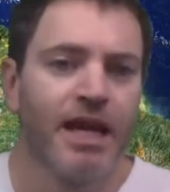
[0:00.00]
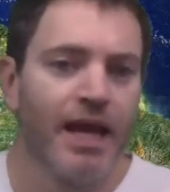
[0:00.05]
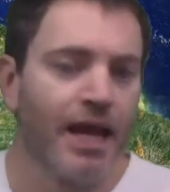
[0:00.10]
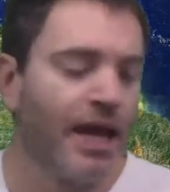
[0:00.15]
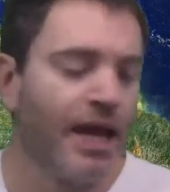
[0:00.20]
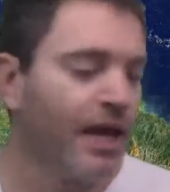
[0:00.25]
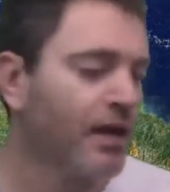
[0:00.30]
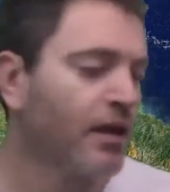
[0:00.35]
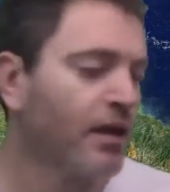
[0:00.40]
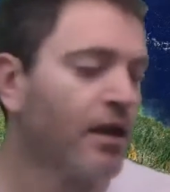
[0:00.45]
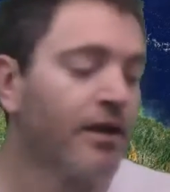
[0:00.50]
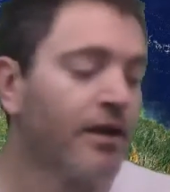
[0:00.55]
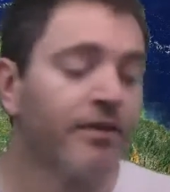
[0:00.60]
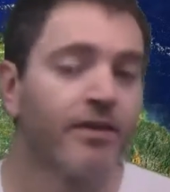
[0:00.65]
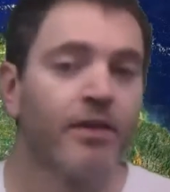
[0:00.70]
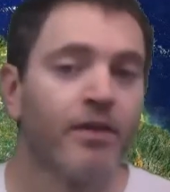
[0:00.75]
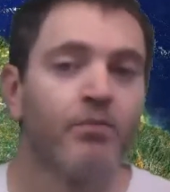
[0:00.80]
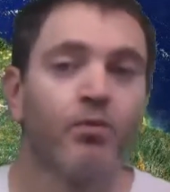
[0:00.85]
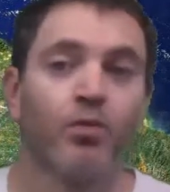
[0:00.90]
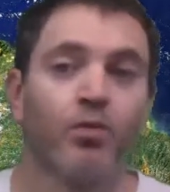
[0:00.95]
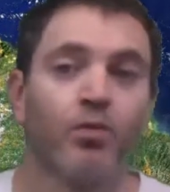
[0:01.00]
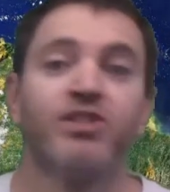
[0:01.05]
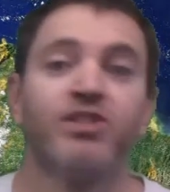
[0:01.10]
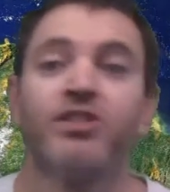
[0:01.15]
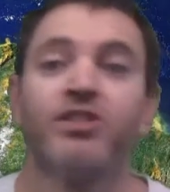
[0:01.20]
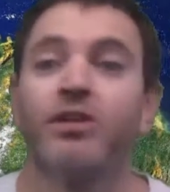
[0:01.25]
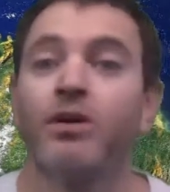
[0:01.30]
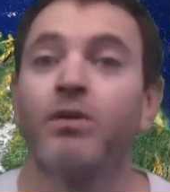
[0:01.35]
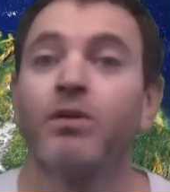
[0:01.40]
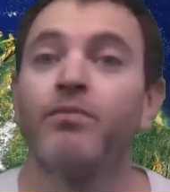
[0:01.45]
And a lot of them, wouldn't you
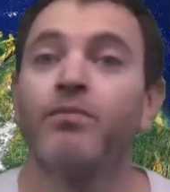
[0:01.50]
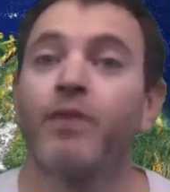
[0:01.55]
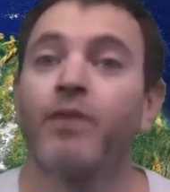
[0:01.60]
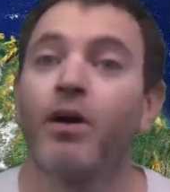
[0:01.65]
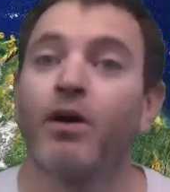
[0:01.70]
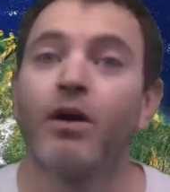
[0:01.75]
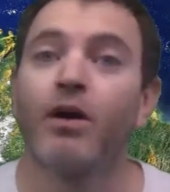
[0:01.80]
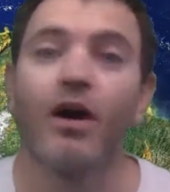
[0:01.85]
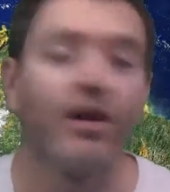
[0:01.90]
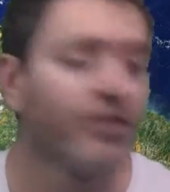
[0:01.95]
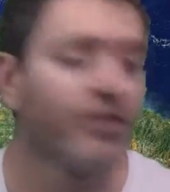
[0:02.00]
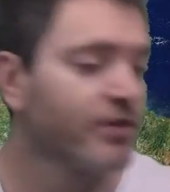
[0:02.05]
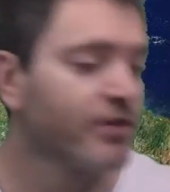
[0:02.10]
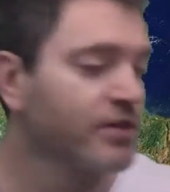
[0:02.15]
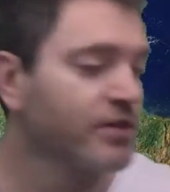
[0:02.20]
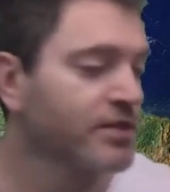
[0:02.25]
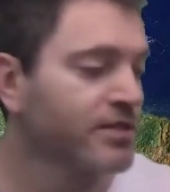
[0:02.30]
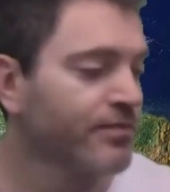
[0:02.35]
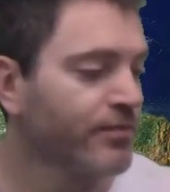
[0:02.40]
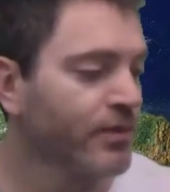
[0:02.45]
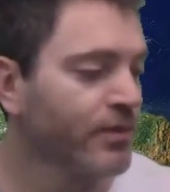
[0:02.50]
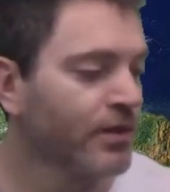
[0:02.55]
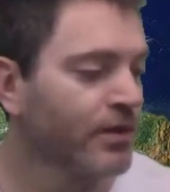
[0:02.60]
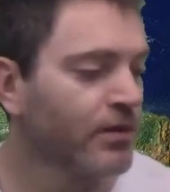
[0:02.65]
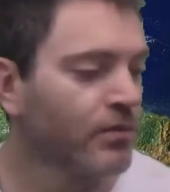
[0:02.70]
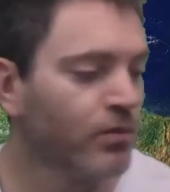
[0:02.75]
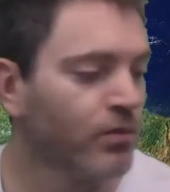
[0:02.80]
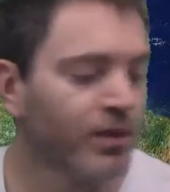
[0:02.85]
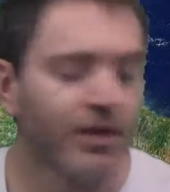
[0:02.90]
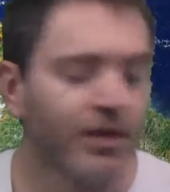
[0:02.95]
know, are authors.
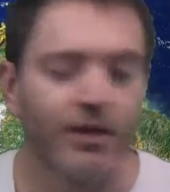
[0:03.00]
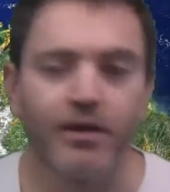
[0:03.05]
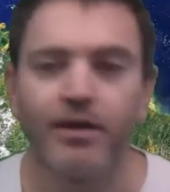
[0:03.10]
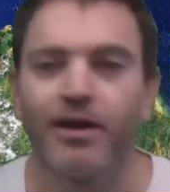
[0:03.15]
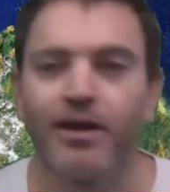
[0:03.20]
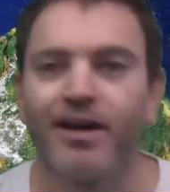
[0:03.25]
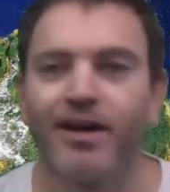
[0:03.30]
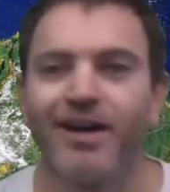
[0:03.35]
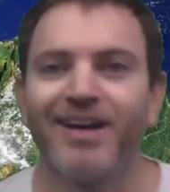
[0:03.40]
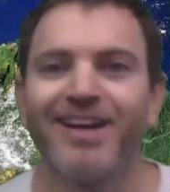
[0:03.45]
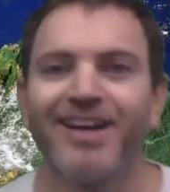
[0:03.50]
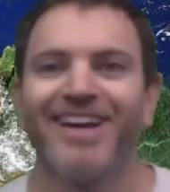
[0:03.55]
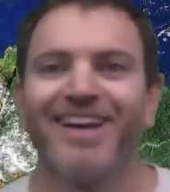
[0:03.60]
Weird, huh?